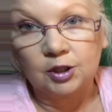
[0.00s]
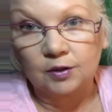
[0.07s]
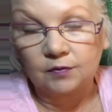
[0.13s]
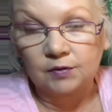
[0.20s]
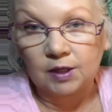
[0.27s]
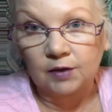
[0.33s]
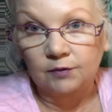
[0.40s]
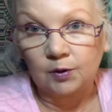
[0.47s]

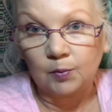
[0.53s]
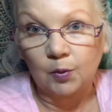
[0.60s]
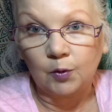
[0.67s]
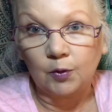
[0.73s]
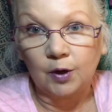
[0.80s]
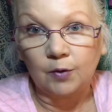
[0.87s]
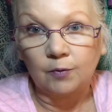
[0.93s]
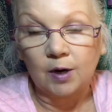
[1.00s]
of David
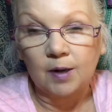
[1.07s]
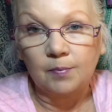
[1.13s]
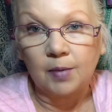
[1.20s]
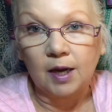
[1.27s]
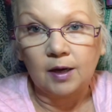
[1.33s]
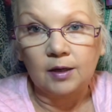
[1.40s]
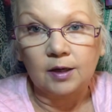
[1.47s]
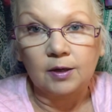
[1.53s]
Bowie right
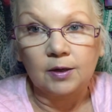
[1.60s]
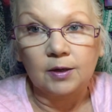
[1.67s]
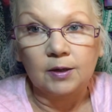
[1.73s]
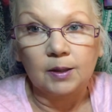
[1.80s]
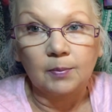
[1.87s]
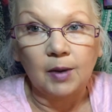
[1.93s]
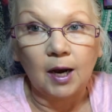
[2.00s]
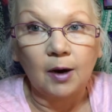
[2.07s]
back there
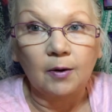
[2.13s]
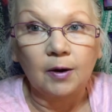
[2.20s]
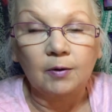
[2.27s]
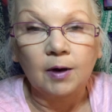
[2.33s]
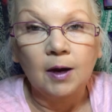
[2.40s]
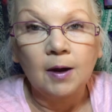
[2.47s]
in the background.